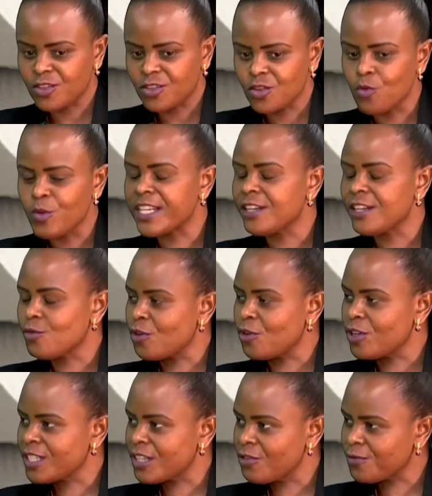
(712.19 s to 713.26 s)
So we need to
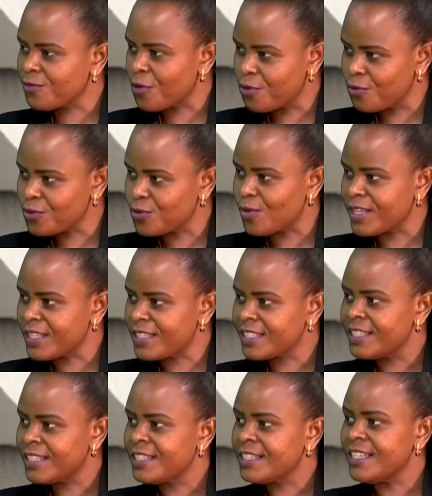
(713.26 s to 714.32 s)
watch out for those ones.
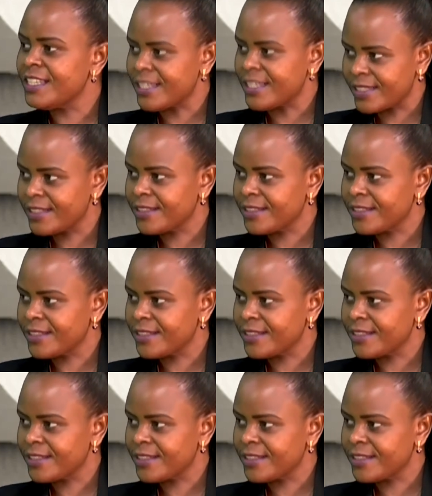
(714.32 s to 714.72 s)
Yes.